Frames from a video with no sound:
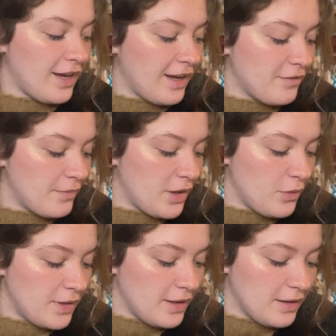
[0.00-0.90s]
have my
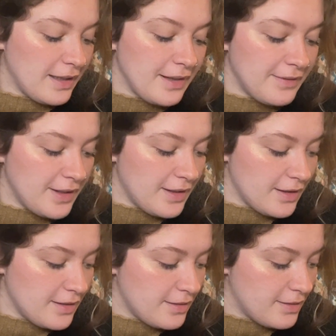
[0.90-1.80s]
own little Eevee
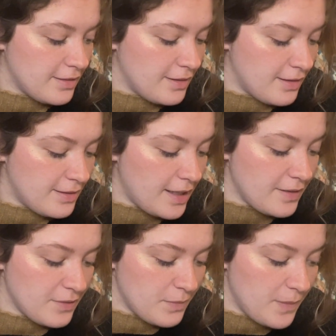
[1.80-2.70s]
that stays
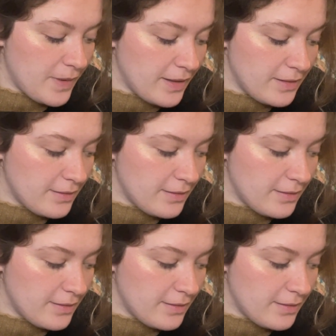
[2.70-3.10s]
on my bed